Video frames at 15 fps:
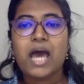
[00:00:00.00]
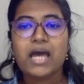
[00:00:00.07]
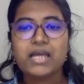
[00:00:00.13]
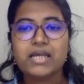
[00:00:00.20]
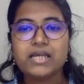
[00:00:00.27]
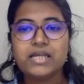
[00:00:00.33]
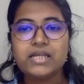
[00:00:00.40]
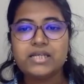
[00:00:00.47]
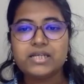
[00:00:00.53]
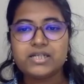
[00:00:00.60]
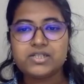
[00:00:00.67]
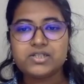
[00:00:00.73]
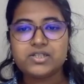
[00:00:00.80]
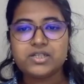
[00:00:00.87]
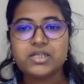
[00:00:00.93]
and
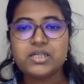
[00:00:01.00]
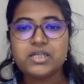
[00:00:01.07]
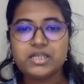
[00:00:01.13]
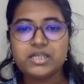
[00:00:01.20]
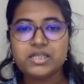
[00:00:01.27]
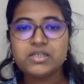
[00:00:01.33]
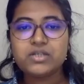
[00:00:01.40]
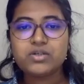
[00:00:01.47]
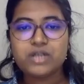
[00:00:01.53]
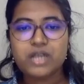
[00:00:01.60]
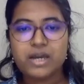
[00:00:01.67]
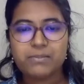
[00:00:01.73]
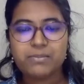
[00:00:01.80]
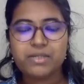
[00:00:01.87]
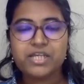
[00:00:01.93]
industry in
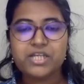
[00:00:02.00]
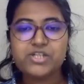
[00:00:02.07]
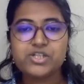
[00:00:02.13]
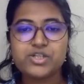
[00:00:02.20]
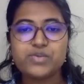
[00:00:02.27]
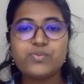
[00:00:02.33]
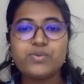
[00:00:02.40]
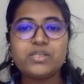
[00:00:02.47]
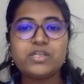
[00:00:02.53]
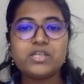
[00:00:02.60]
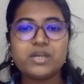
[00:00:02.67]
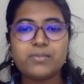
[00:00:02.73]
collaboration with